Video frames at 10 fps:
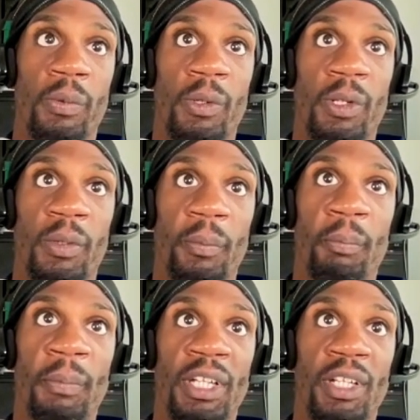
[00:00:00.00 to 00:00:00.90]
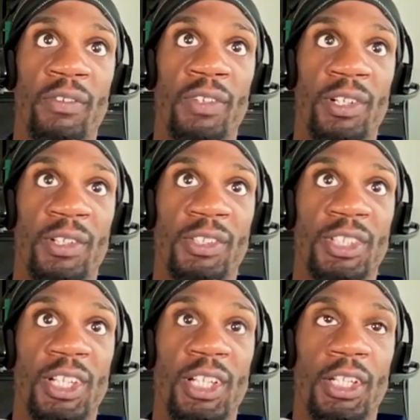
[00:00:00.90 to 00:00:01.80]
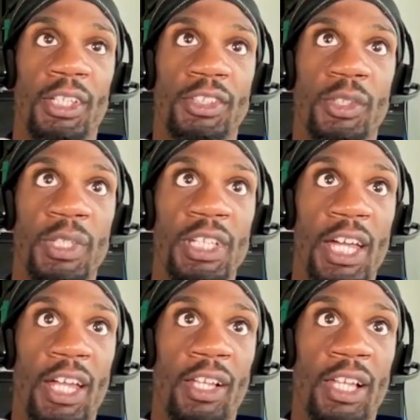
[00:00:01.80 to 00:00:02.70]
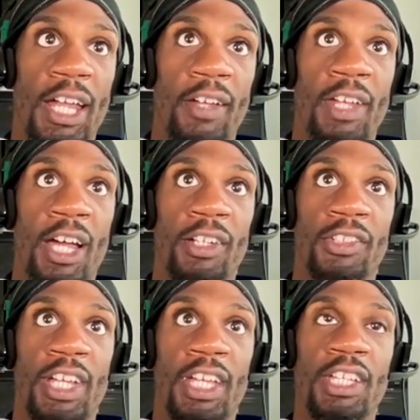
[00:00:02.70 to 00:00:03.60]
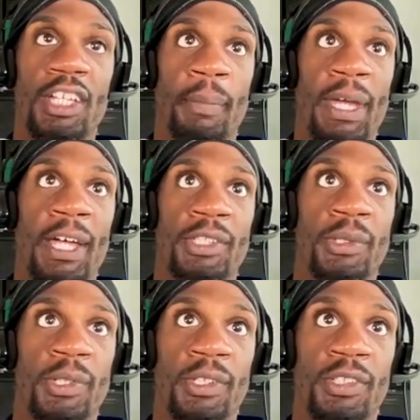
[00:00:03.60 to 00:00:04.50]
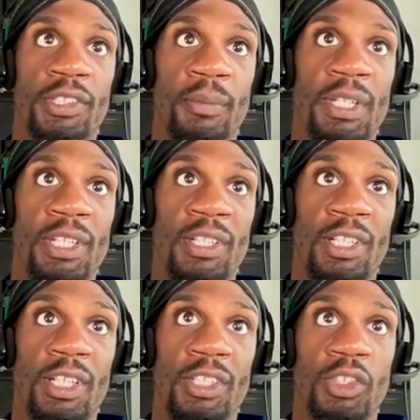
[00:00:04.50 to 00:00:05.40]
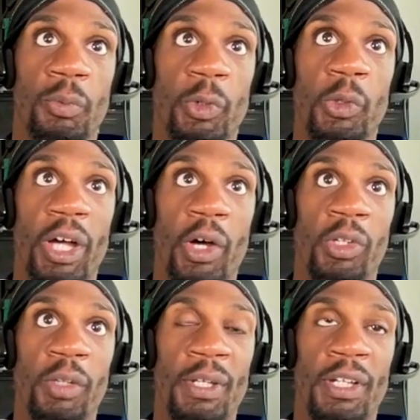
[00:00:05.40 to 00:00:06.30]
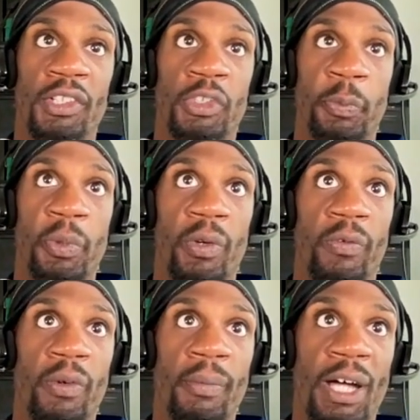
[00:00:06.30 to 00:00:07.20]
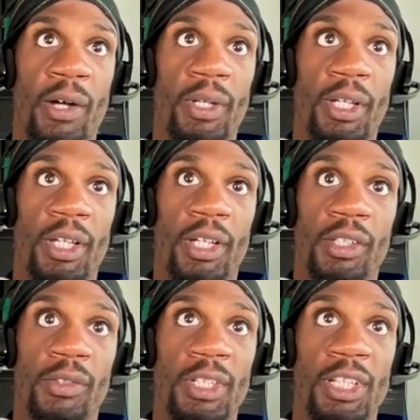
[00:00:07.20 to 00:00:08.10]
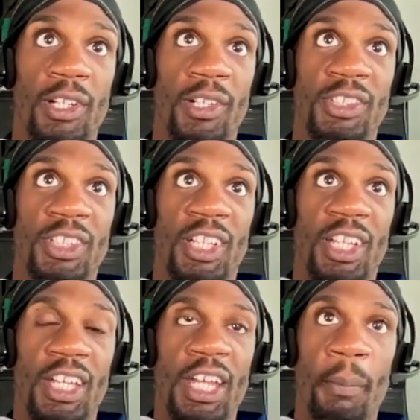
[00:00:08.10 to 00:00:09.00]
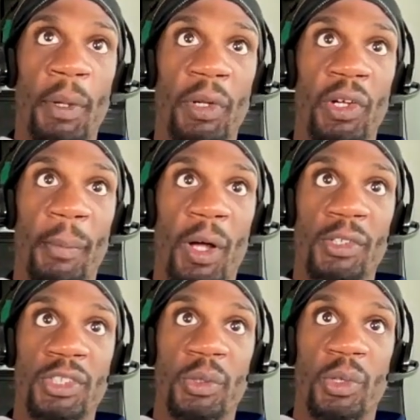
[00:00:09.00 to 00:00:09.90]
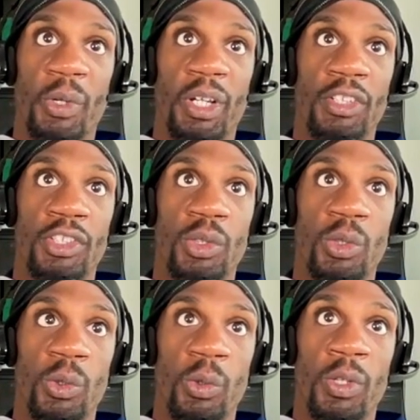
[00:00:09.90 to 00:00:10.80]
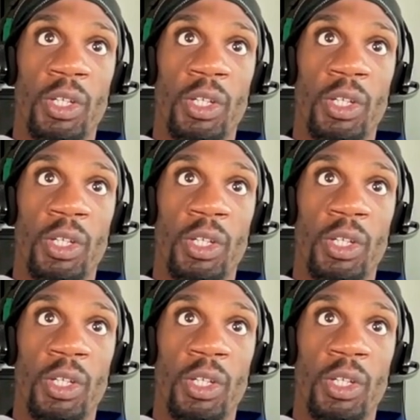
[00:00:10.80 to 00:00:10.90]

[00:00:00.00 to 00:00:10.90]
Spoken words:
for many of years. So he had a lot of knowledge that he could pass on to me, someone who had only been in the sport for about 3 years. Now, I remember him also going into